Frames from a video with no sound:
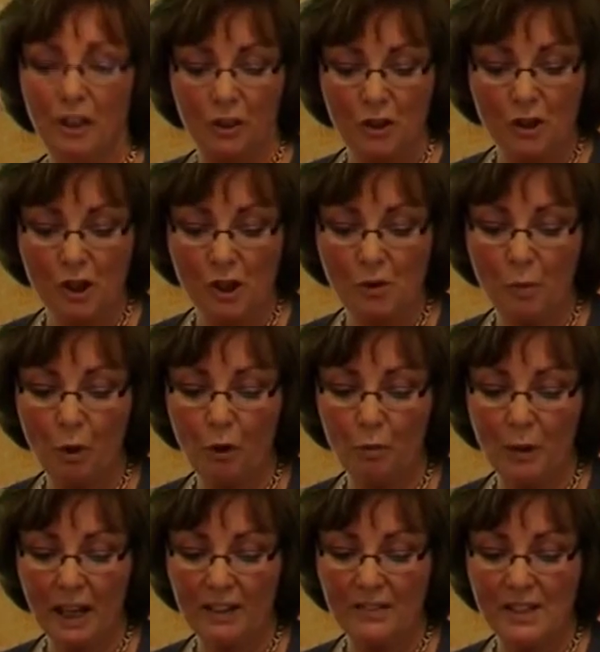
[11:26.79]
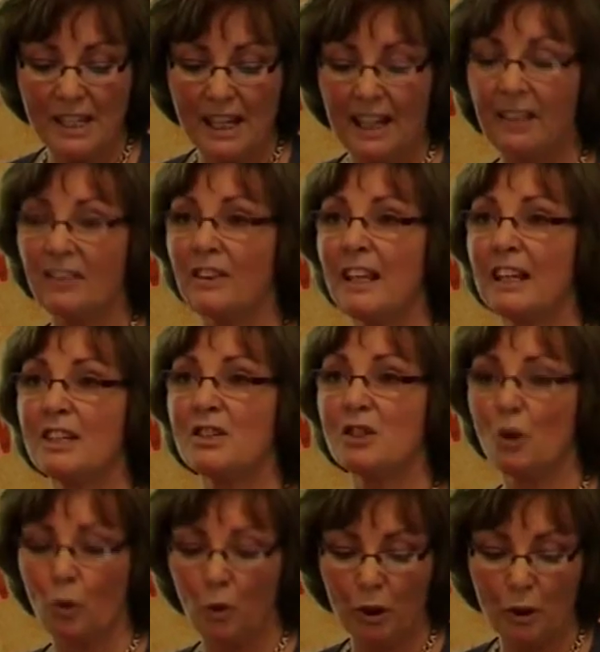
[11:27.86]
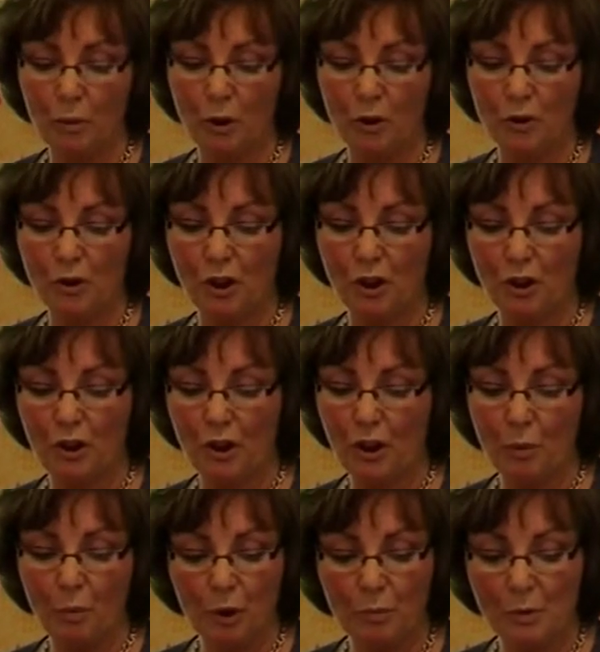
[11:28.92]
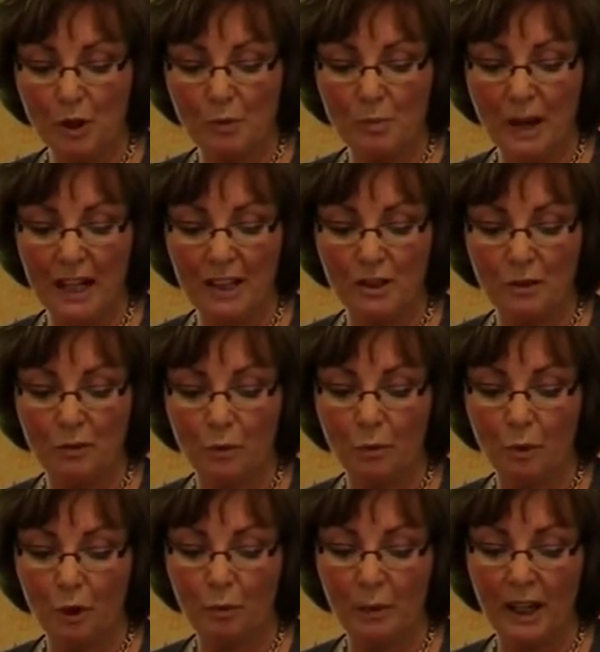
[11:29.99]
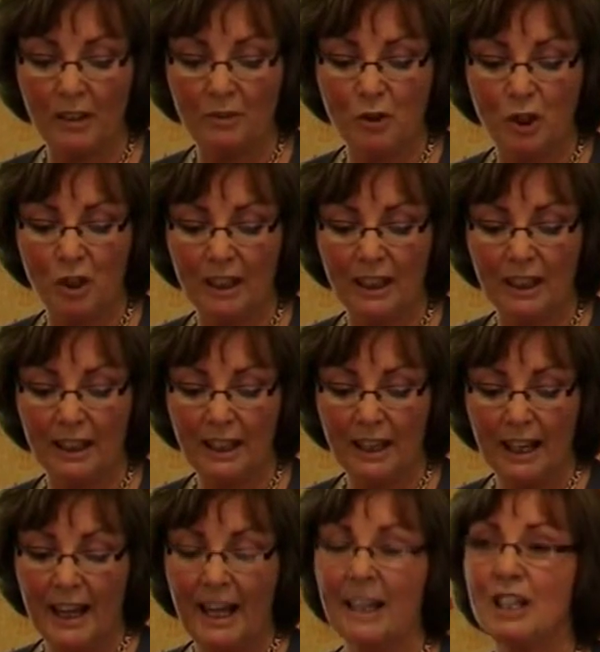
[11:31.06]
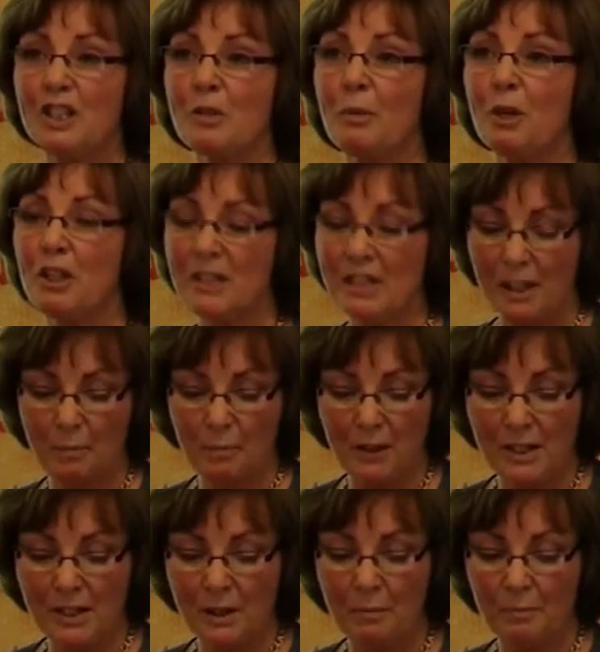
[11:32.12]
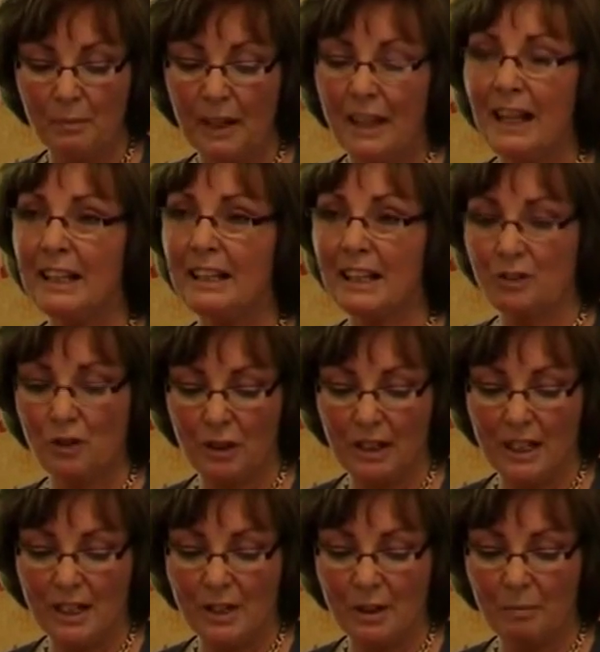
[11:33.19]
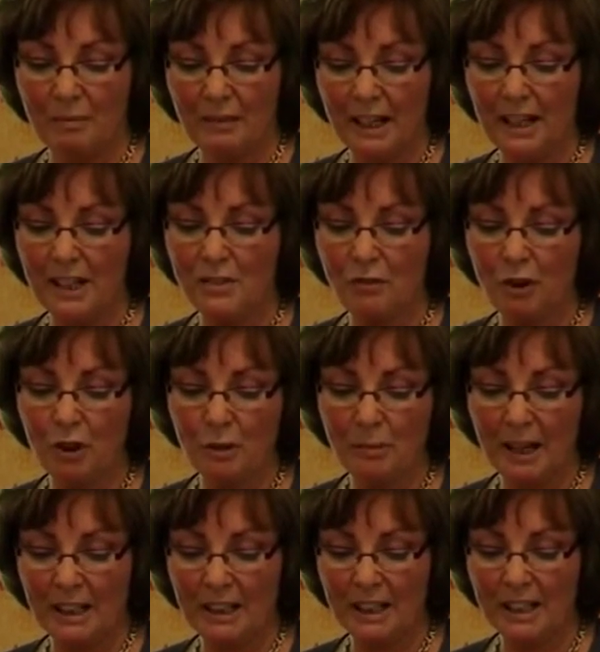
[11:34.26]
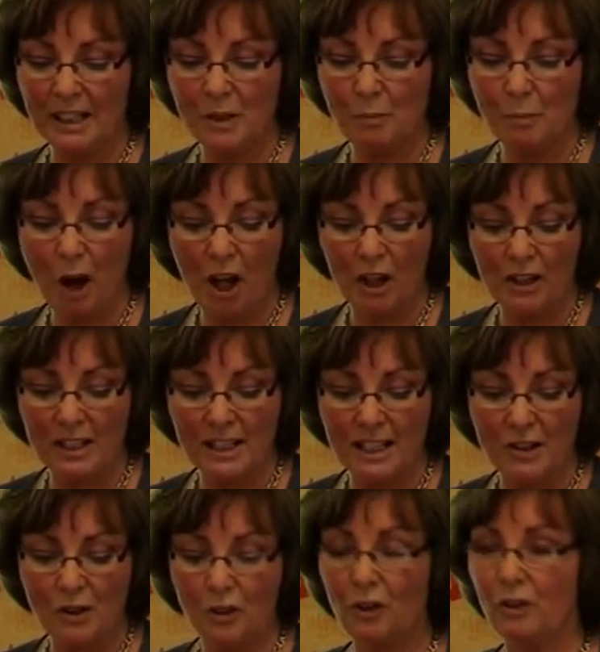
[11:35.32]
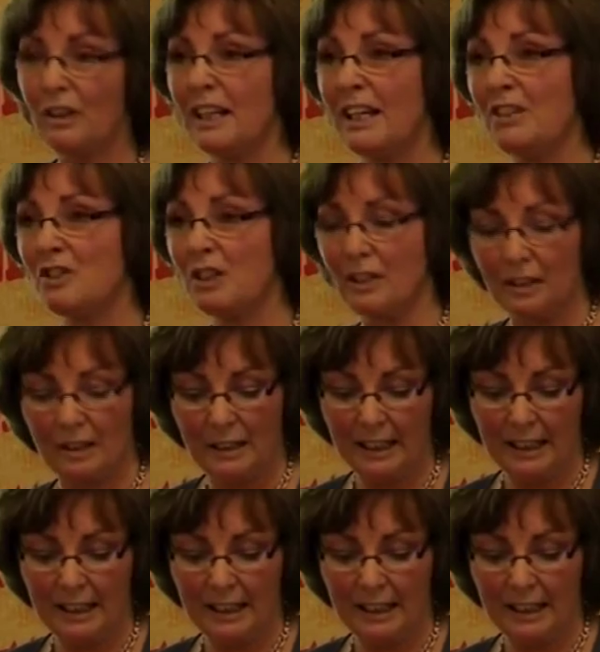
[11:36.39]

There's just one way of seeing things, only one truth, one perspective, one way of doing. And it's about simplism, literalism. It is fundamentalist politics or religion.